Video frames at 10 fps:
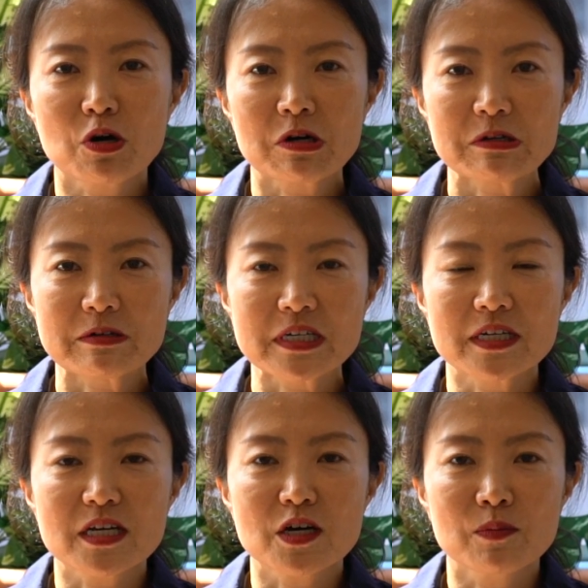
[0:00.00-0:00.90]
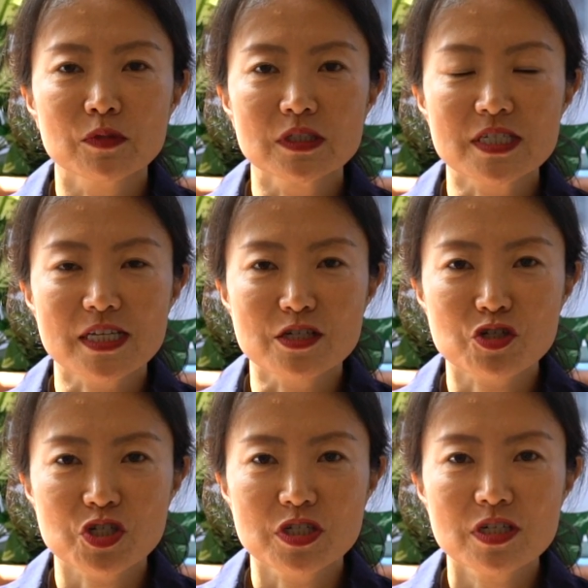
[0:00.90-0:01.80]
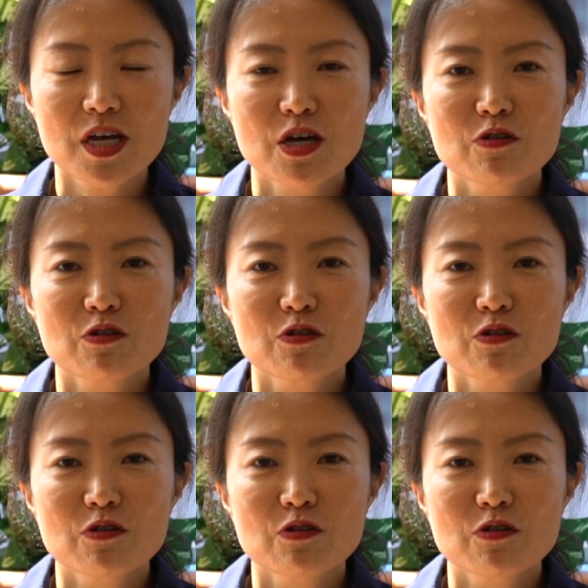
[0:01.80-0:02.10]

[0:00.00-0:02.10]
artery embolization,